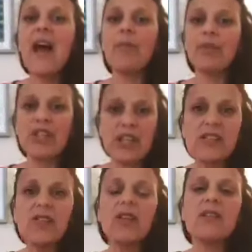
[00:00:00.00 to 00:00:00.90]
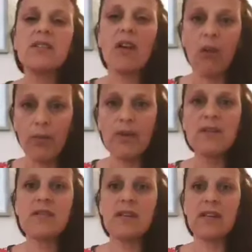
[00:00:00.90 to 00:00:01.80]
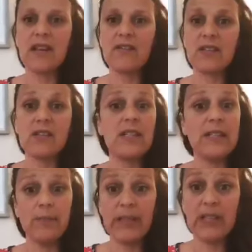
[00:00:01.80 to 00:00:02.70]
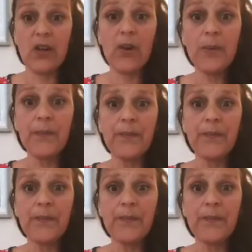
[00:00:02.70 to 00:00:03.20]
And progesterone is the hormones that gives us libido.